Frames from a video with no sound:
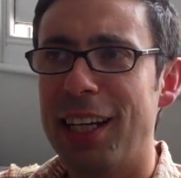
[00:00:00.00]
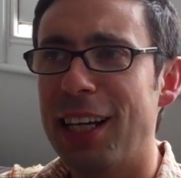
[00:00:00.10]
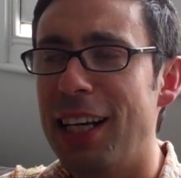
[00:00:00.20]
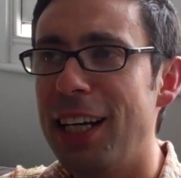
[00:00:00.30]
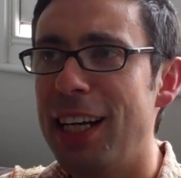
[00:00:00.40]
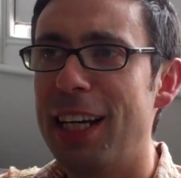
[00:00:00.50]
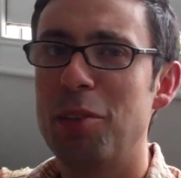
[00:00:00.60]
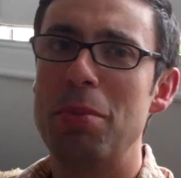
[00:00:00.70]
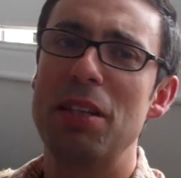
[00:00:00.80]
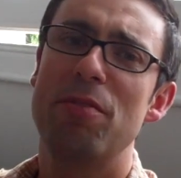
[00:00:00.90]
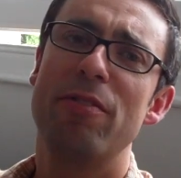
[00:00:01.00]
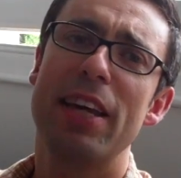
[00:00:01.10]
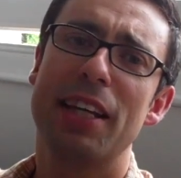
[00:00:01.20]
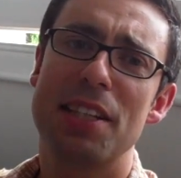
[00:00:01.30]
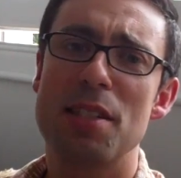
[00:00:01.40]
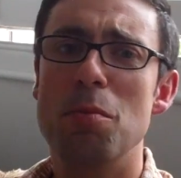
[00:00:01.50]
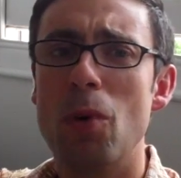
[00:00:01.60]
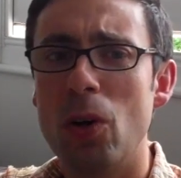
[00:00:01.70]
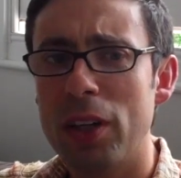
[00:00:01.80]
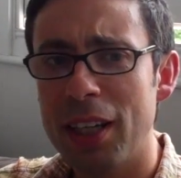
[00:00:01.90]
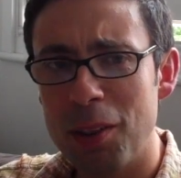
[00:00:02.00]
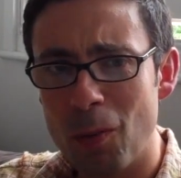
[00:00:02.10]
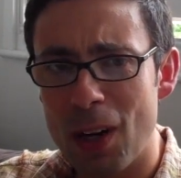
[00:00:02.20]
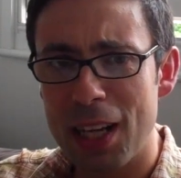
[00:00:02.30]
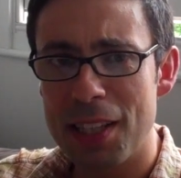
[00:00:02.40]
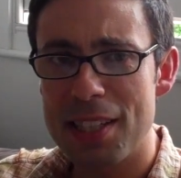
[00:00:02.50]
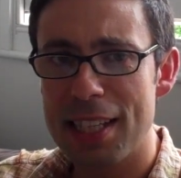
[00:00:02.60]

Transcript: clearly had been fixed more than once,